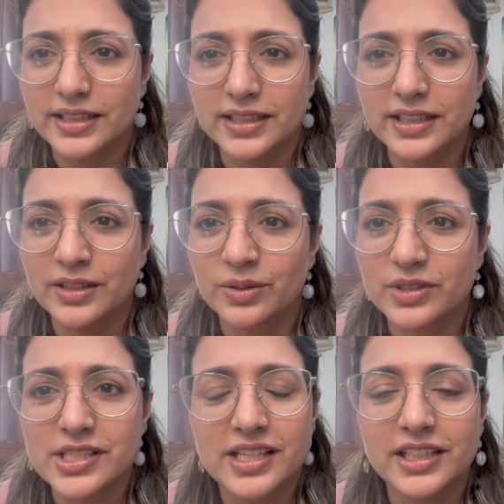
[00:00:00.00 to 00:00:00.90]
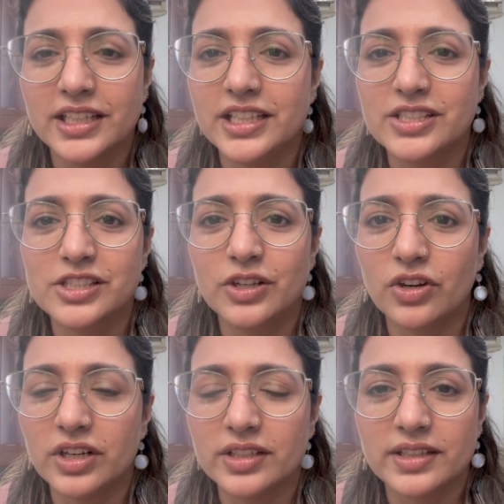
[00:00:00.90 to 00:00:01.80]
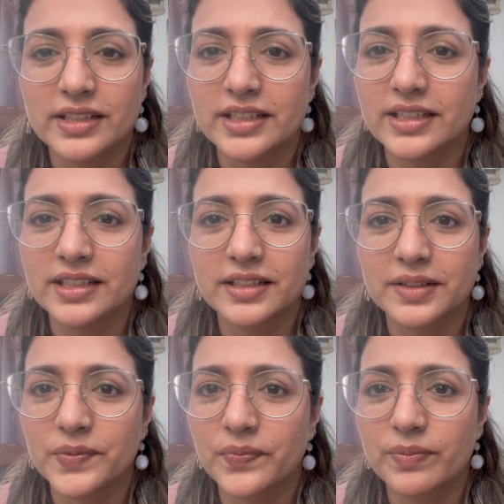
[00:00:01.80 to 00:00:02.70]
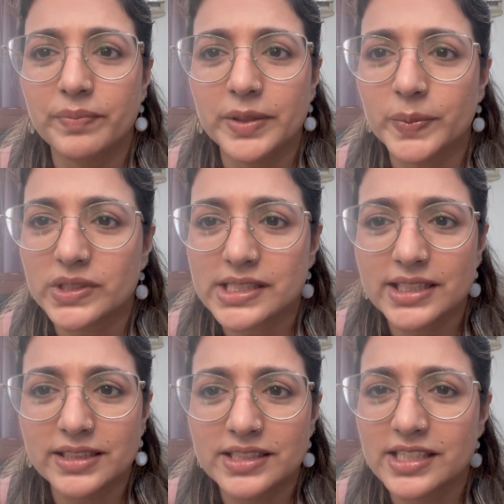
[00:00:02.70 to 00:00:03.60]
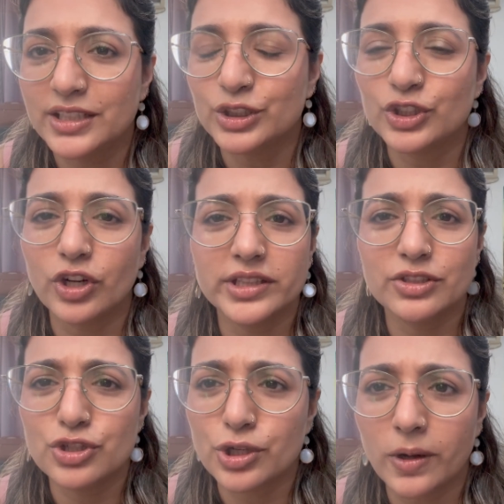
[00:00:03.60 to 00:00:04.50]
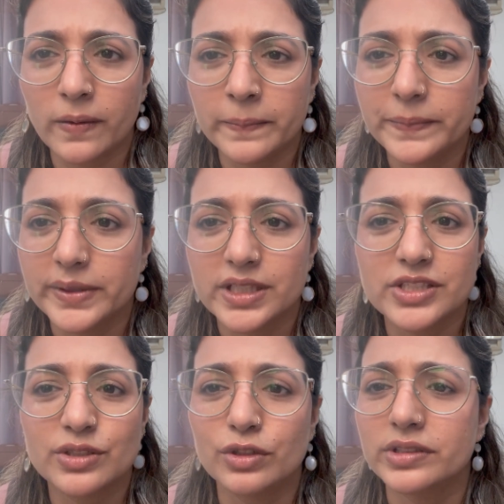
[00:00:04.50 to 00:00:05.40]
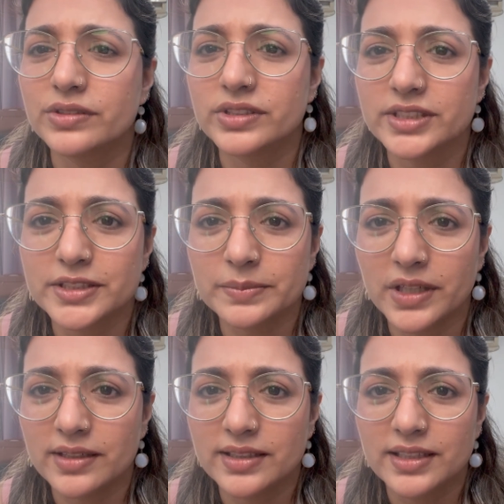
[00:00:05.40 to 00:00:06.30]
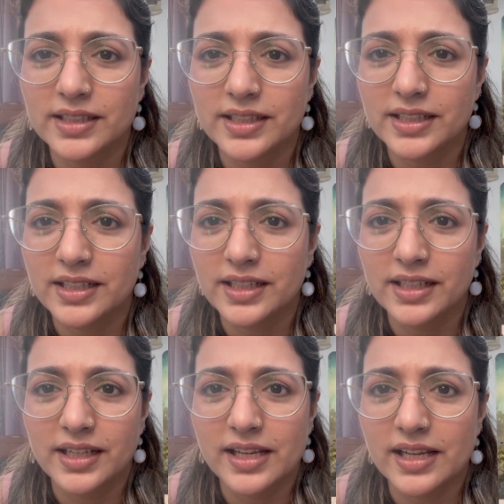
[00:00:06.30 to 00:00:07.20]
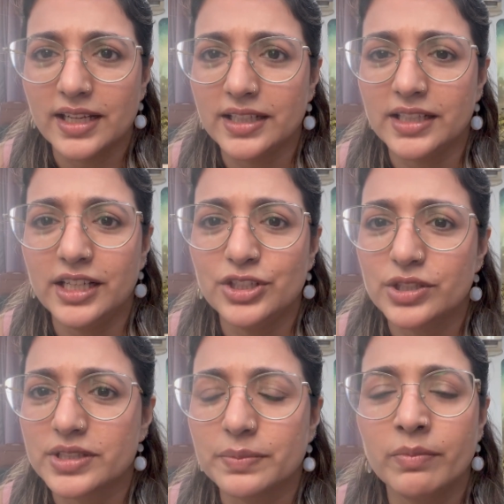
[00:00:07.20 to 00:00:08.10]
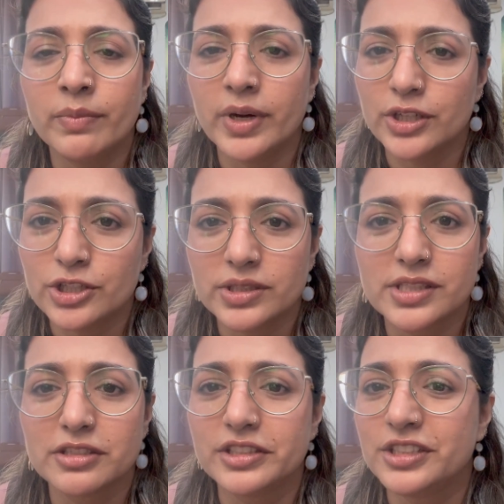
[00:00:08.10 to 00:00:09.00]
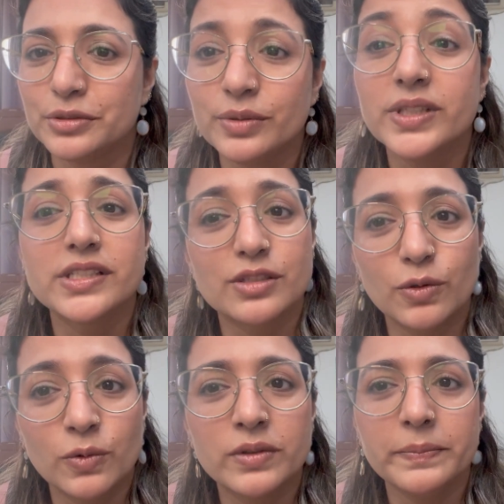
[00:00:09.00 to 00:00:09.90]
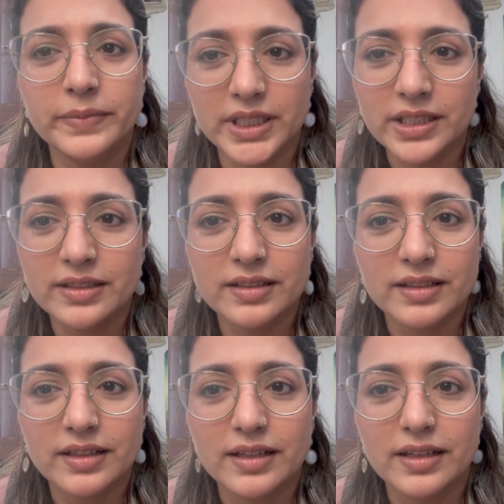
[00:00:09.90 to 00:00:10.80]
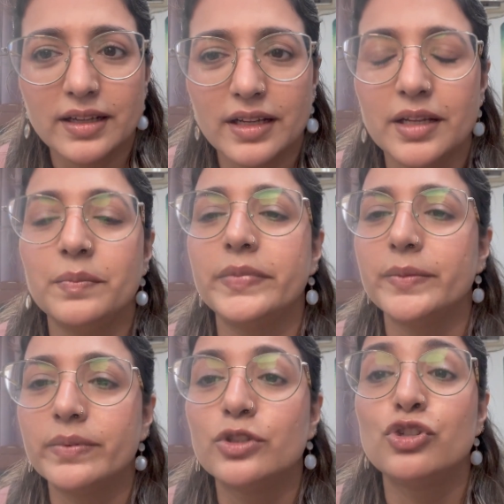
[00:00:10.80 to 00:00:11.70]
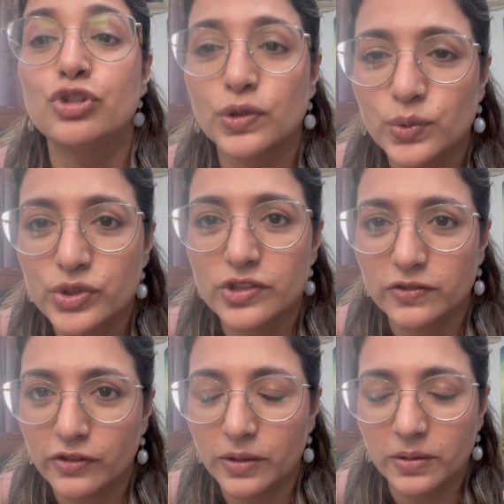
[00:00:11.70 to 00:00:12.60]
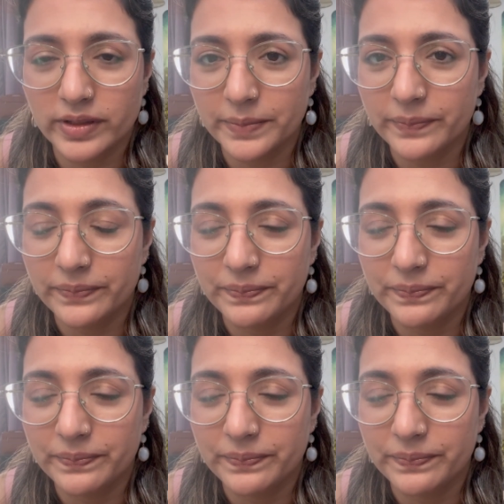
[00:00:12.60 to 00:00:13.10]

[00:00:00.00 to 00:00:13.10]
He knows he's got people's skills. He's got the charm. He's got the charisma. And he just marches to his own beat, and people choose to follow him.